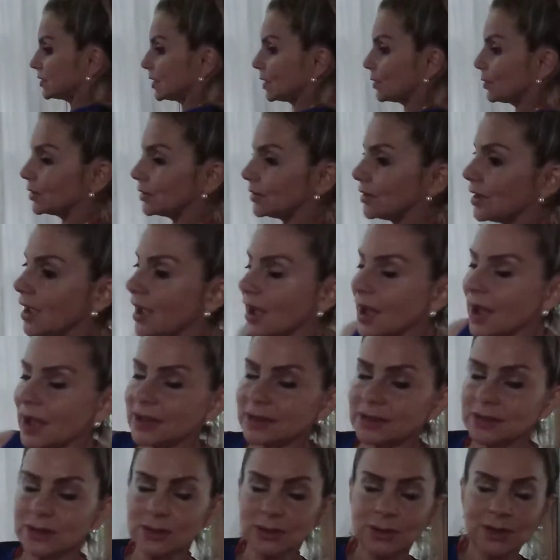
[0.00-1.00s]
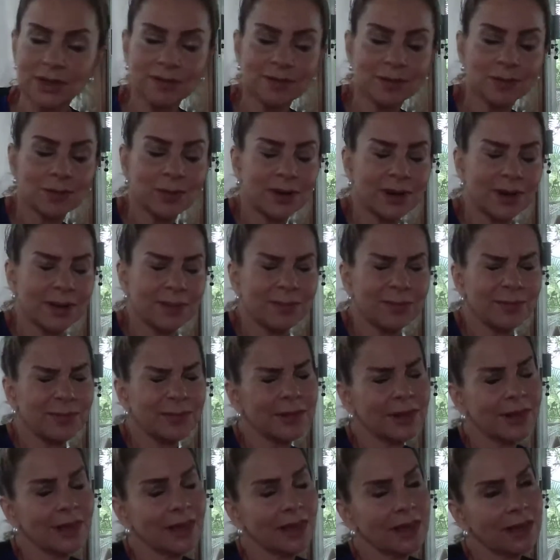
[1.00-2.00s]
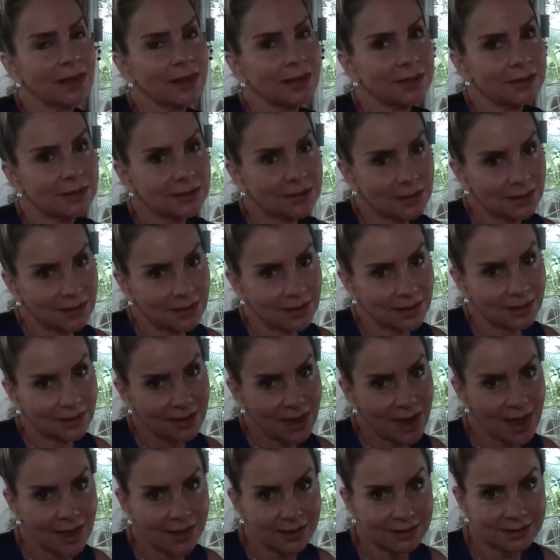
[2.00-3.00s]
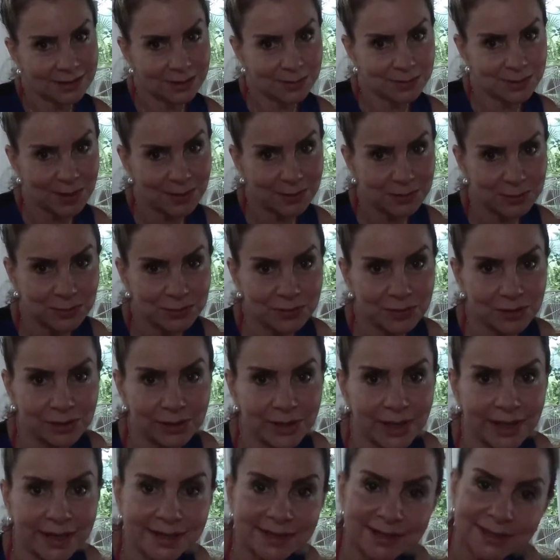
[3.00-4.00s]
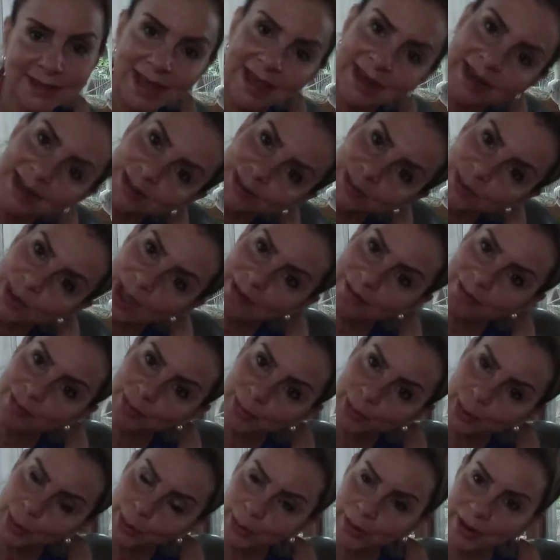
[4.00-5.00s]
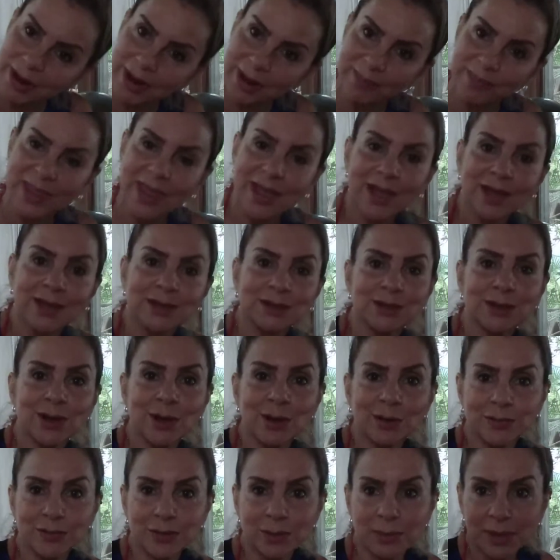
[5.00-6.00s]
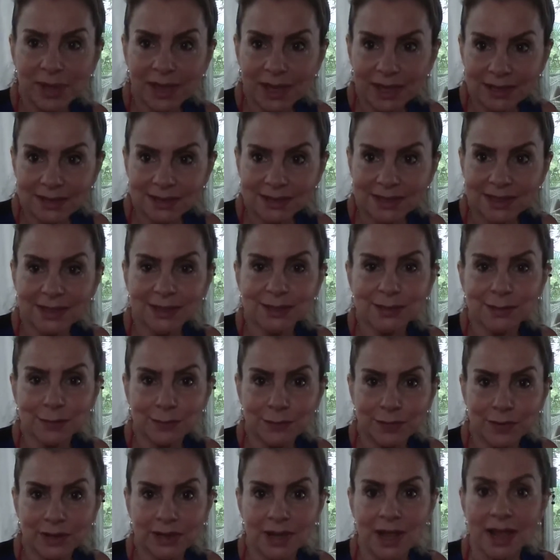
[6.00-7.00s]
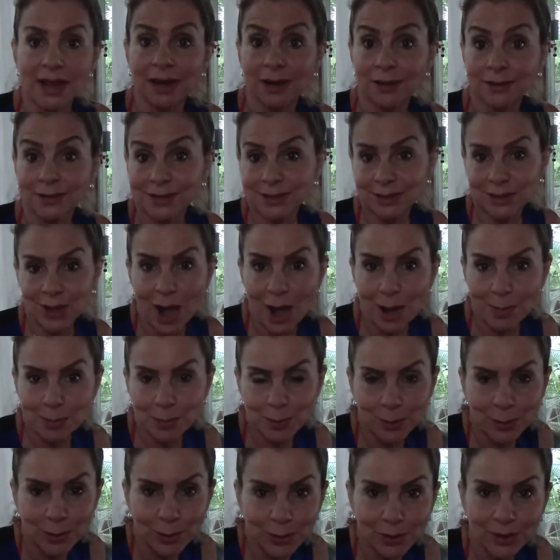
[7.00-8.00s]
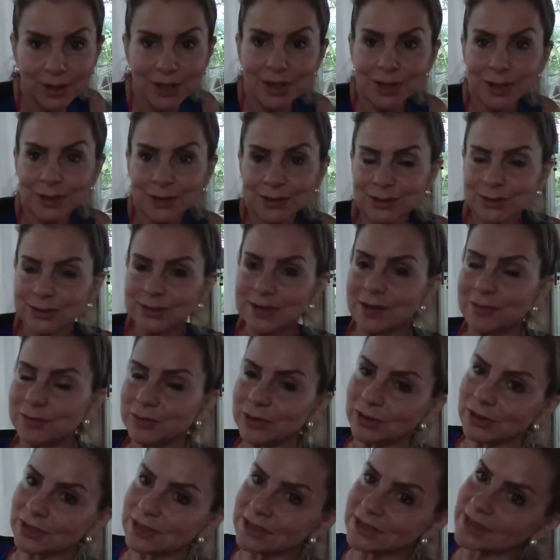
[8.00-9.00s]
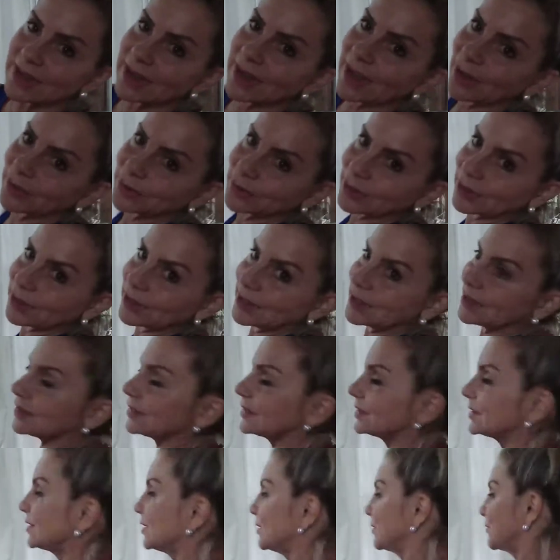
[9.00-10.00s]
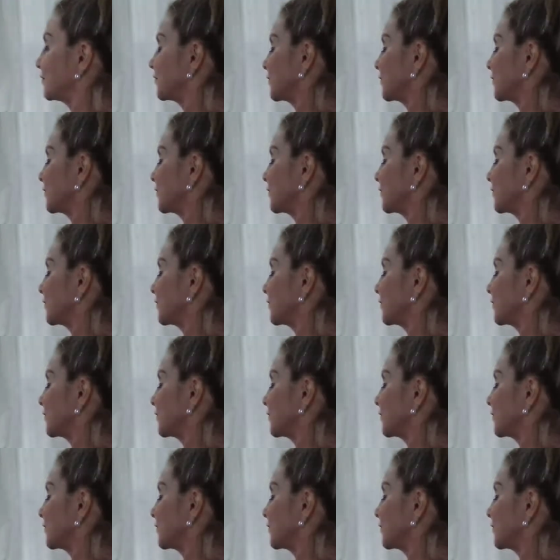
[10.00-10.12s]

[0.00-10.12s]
that I do even when I'm lazy. Yeah, sometimes we feel lazy. And I do have a program to go from lazy to fit and unstoppable. So definitely check out the links